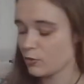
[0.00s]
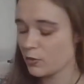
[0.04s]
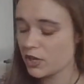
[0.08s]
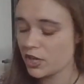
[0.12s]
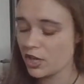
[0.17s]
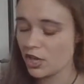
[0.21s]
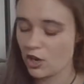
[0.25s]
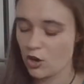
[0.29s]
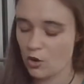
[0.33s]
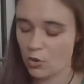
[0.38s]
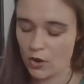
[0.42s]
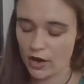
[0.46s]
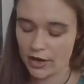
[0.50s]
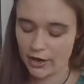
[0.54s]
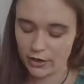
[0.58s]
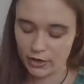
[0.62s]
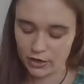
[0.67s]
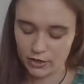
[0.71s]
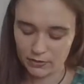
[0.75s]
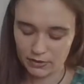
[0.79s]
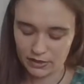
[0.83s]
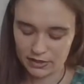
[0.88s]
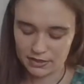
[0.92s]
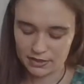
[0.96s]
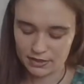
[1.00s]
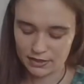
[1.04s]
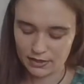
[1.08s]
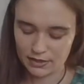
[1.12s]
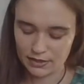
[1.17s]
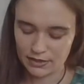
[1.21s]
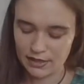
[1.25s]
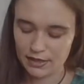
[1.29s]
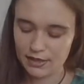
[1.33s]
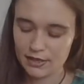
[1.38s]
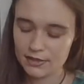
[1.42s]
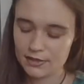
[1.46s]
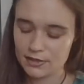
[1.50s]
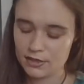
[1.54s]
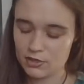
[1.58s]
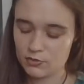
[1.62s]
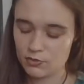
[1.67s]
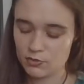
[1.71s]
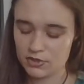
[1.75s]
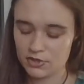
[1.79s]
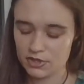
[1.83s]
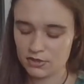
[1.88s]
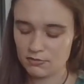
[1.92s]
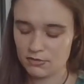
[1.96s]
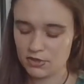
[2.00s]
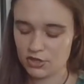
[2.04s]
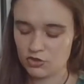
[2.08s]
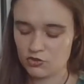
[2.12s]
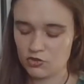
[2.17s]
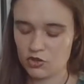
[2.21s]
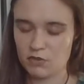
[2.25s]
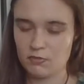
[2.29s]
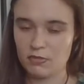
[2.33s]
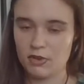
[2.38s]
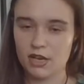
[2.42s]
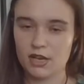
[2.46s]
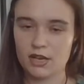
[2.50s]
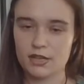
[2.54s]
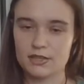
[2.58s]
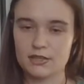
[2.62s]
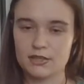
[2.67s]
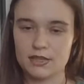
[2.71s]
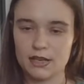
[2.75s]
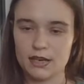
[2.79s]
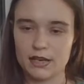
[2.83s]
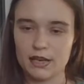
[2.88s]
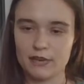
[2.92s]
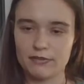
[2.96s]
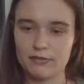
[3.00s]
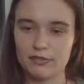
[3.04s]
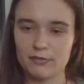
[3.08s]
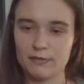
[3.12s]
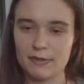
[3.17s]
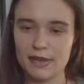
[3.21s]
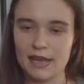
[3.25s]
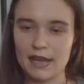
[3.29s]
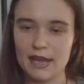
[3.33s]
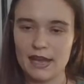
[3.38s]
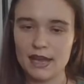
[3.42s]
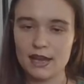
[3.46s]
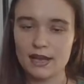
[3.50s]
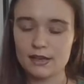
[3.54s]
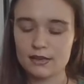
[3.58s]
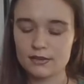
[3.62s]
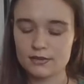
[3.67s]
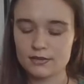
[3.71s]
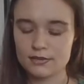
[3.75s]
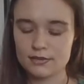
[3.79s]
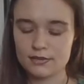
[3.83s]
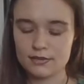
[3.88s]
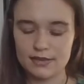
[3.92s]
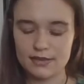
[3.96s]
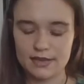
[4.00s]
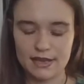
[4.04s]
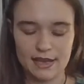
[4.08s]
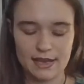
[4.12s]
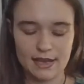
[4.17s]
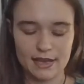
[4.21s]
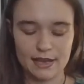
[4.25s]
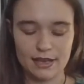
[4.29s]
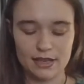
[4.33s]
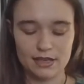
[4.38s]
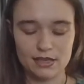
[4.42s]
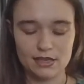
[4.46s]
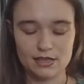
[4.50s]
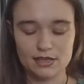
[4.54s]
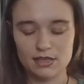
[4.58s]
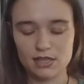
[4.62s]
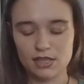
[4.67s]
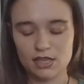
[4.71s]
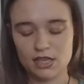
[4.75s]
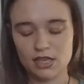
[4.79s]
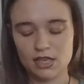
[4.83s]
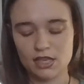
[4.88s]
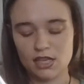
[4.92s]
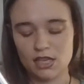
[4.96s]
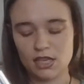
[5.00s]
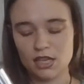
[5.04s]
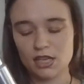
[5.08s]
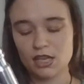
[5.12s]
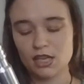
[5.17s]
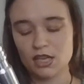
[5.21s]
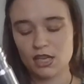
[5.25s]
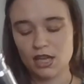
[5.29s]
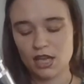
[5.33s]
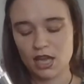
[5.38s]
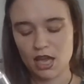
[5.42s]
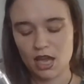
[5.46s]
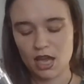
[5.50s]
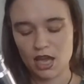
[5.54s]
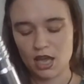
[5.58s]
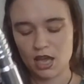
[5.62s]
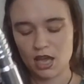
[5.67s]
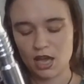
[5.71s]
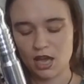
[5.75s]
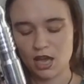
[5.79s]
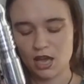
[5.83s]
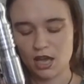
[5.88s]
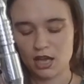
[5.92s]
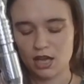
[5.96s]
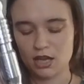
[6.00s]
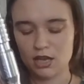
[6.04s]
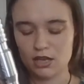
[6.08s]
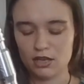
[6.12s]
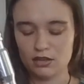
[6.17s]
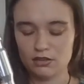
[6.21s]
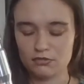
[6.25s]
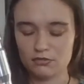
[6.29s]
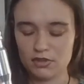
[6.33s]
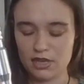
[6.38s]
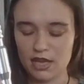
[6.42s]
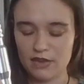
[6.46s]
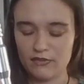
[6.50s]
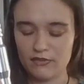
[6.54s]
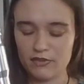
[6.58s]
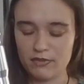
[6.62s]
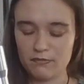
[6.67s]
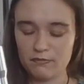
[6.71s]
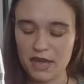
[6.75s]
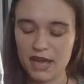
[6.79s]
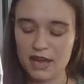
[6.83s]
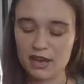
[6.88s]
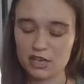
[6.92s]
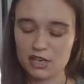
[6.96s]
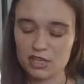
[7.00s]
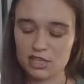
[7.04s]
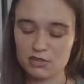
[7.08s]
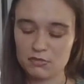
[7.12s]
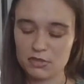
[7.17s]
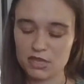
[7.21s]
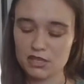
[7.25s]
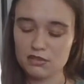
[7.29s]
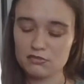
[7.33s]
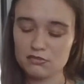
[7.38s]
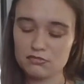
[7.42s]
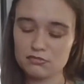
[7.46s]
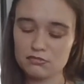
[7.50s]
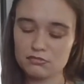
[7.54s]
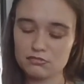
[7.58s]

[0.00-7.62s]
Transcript: reacquired recently. This was a mystery box that I got from my ex, and he gave it back to me.